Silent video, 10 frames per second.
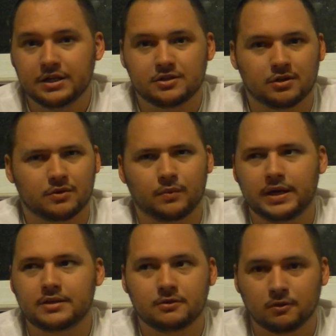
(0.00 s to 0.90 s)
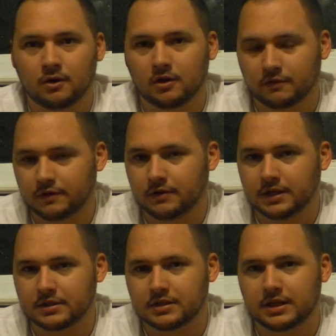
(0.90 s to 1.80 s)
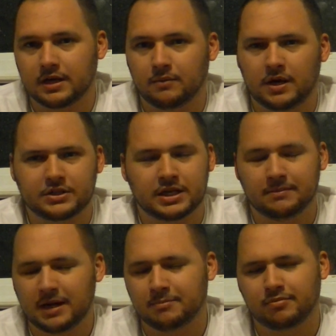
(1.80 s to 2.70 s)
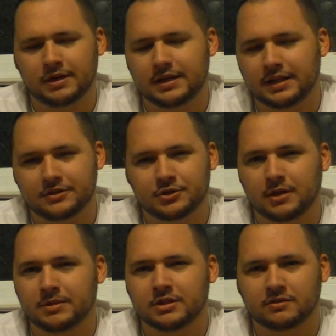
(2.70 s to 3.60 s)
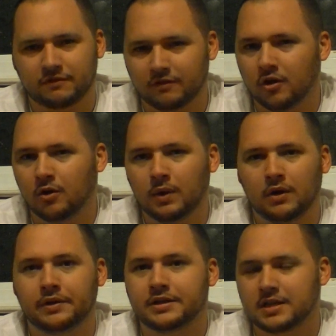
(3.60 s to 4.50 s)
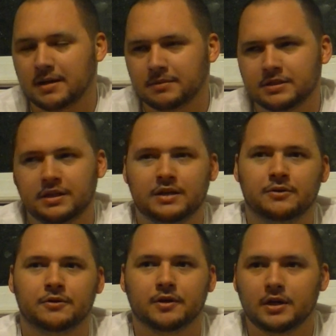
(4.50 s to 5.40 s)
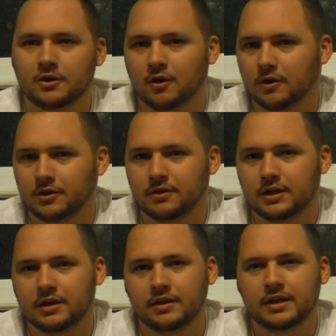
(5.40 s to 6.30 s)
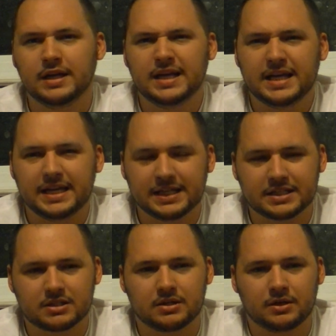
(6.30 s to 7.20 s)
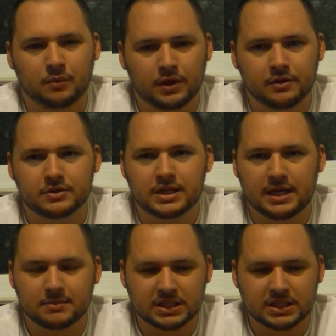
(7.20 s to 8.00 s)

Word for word: So they're way too long for you guys to sit down and watch, and I'm not breaking that shit up. It doesn't flow well like Zombies did or Call of Duty did. It's one of those games.